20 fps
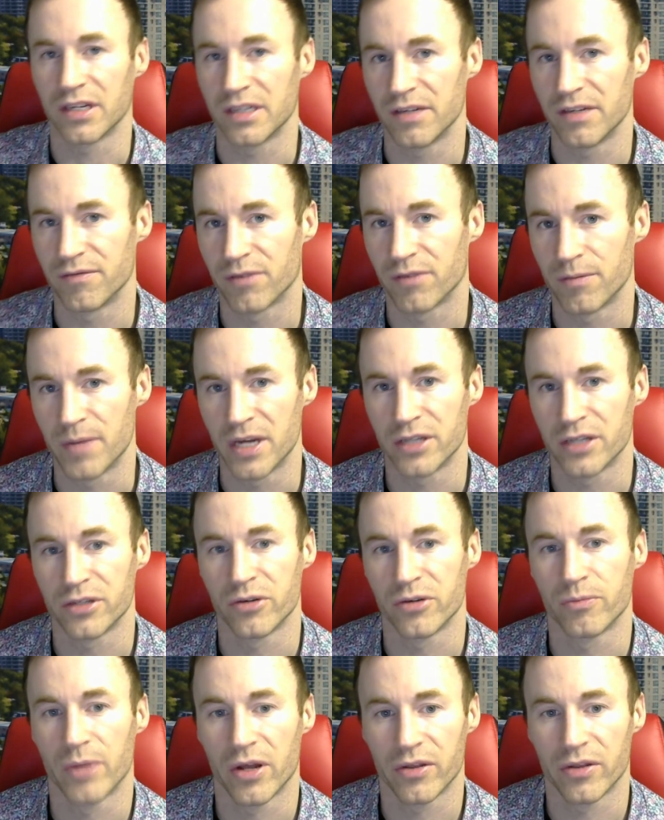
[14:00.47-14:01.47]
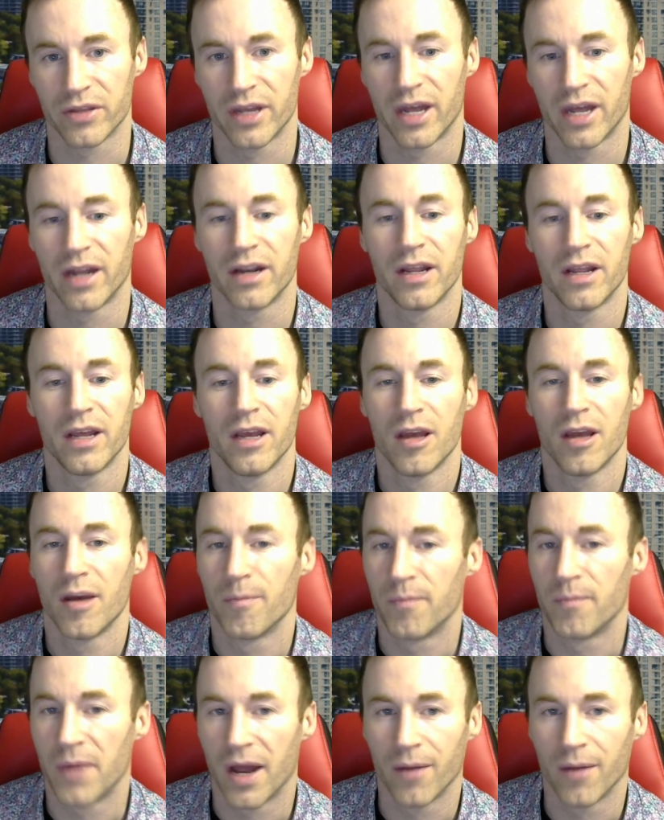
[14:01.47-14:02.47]
information about that,
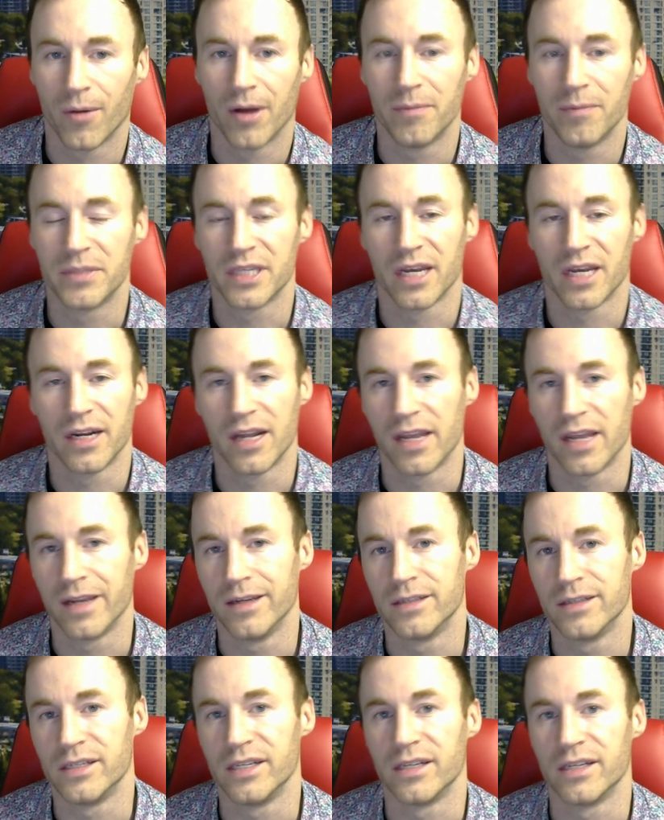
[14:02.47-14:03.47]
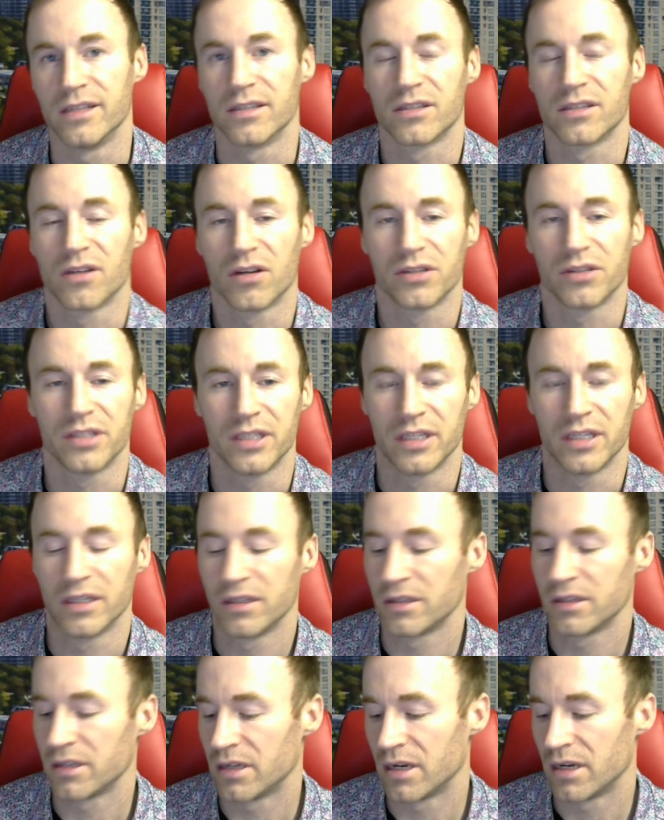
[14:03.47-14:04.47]
my website, A&G
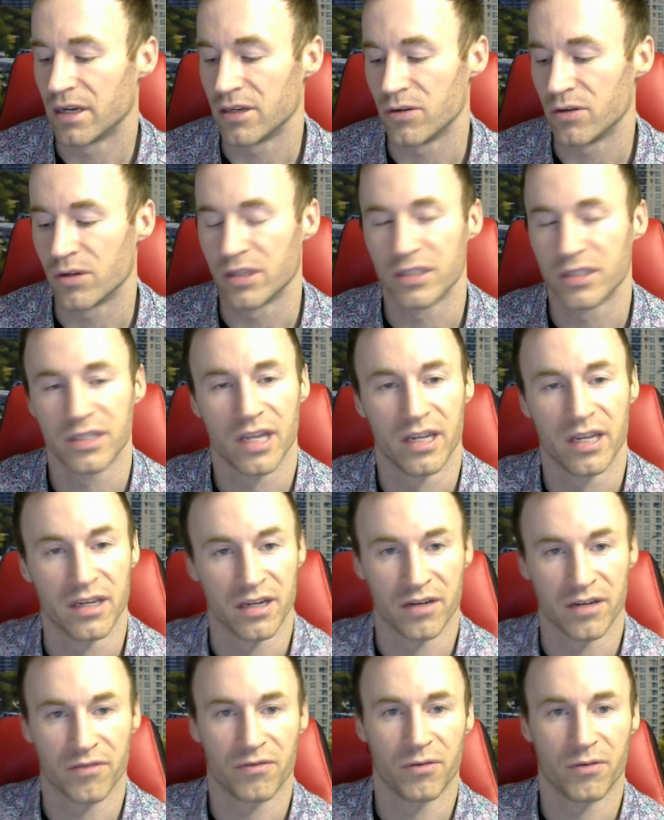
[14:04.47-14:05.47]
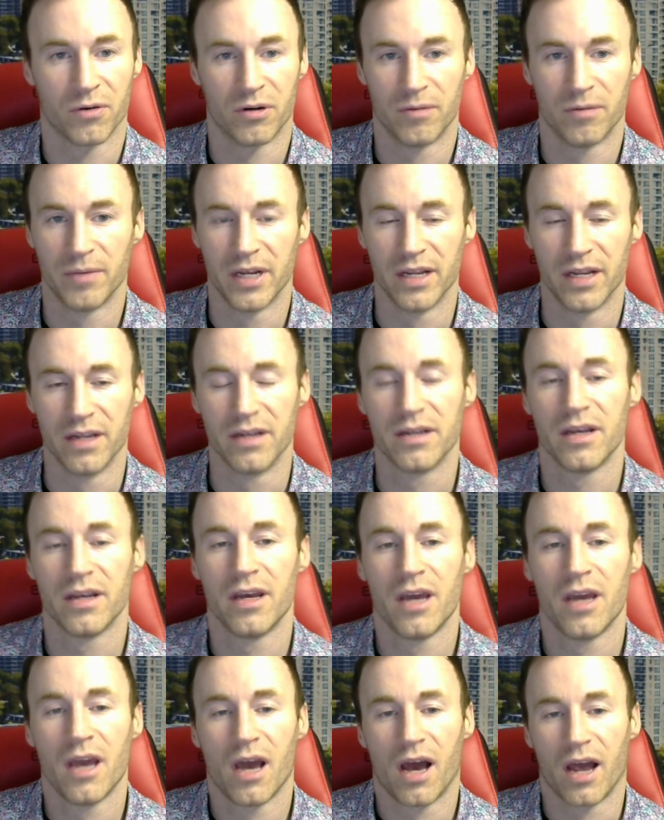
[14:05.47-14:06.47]
Consulting, you can send in a form, and
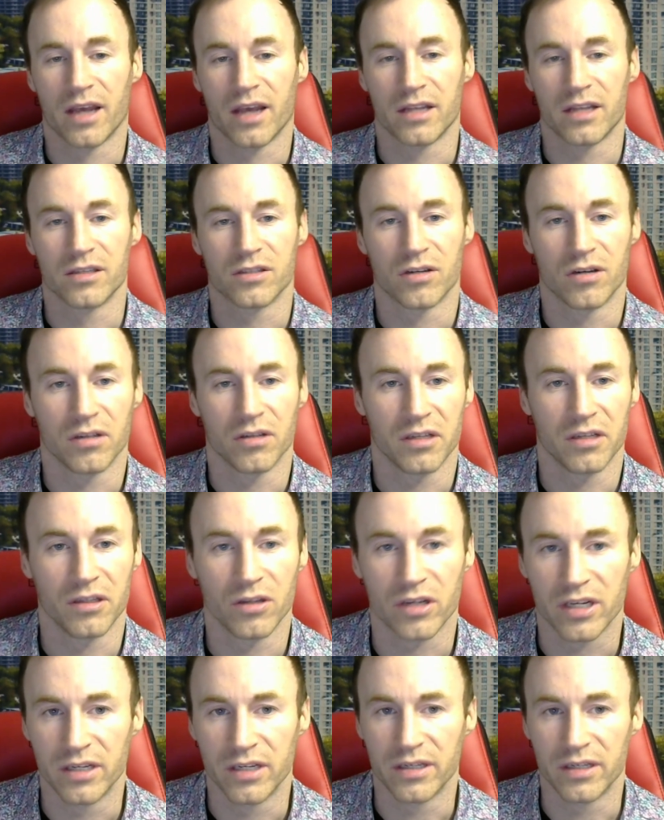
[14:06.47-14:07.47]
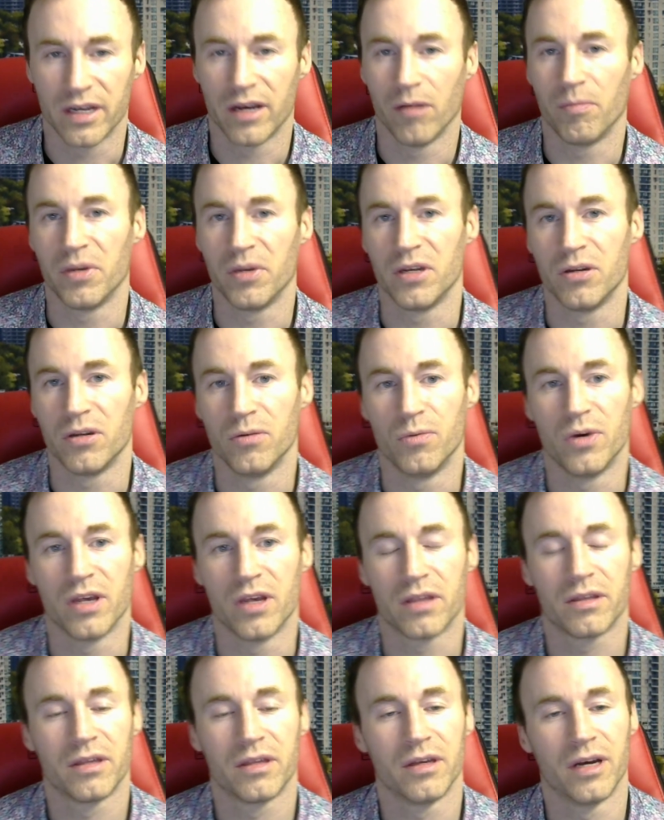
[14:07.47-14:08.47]
I can certainly look into helping you
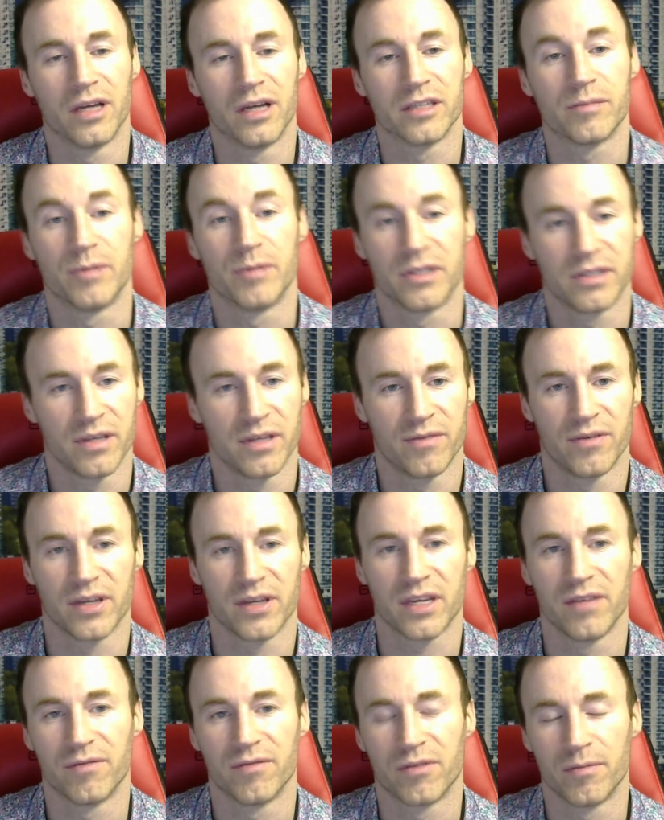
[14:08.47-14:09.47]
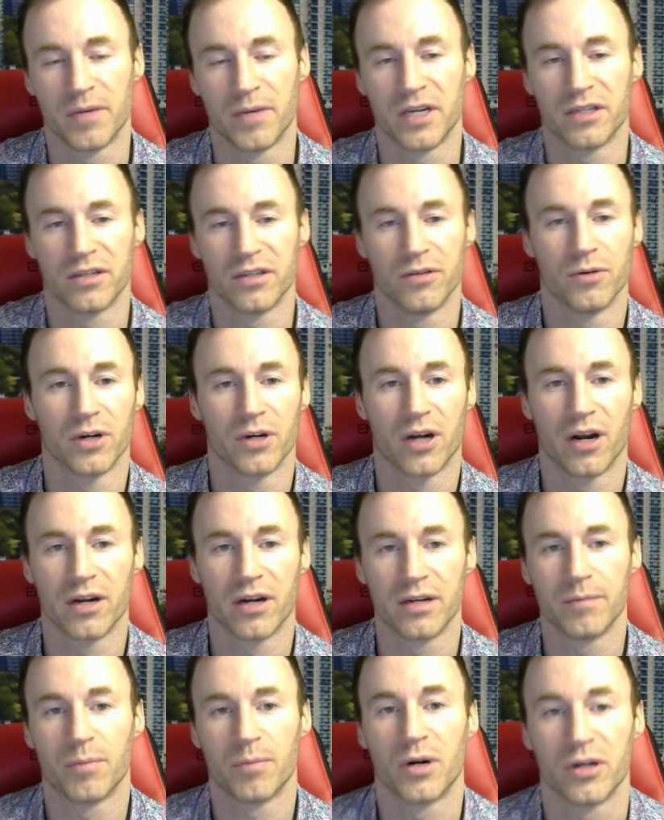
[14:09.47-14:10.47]
with specific information
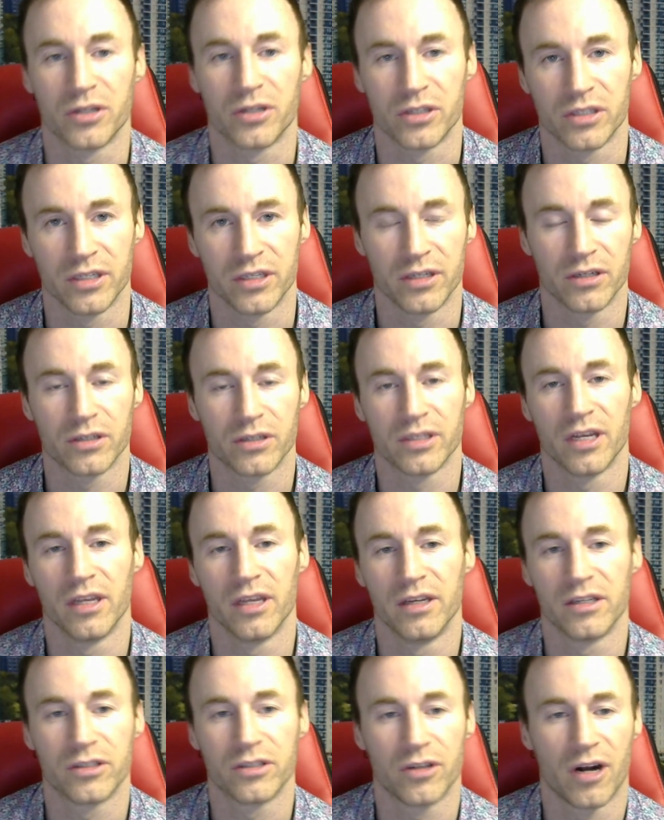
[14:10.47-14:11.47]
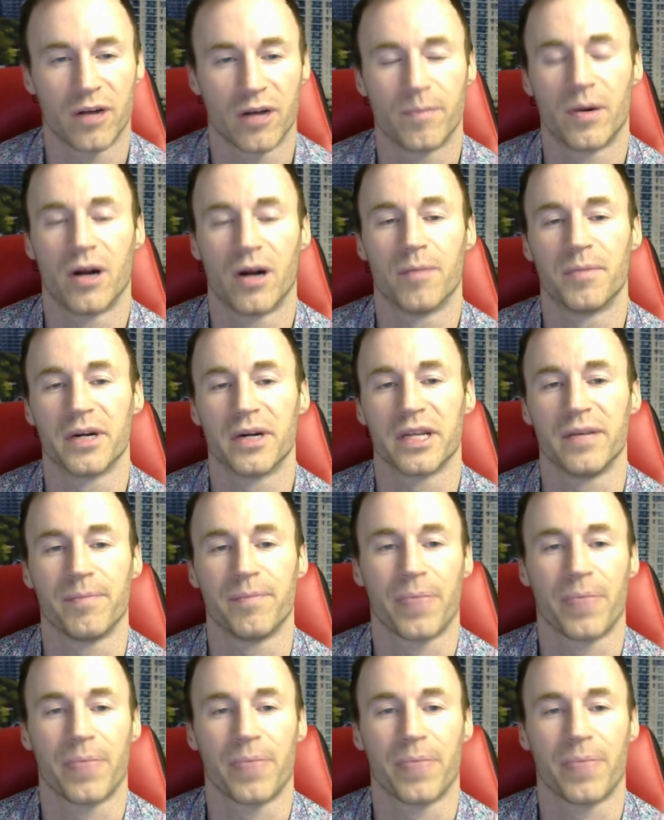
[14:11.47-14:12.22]
regarding purchasing or selling a strata property.